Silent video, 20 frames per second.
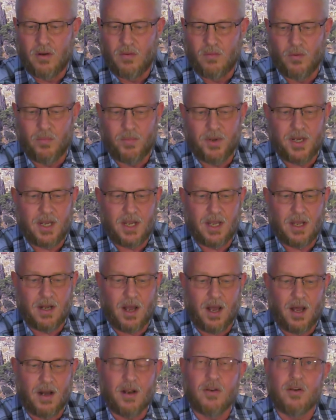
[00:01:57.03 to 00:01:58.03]
will begin
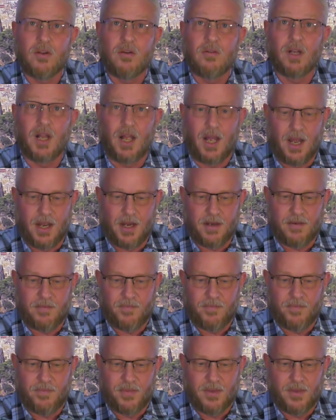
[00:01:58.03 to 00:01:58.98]
on a new line